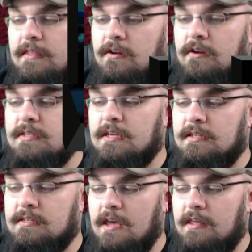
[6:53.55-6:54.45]
that there is a
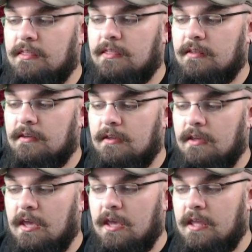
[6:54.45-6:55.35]
death
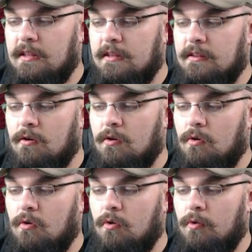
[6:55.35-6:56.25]
in the
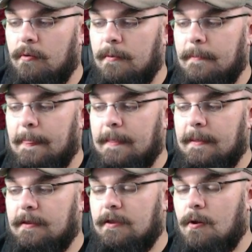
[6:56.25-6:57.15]
whole,
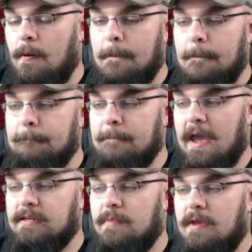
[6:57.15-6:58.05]

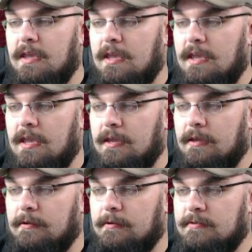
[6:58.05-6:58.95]

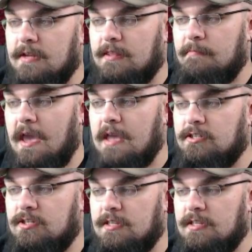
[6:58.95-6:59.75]
matchmaking, deathmatch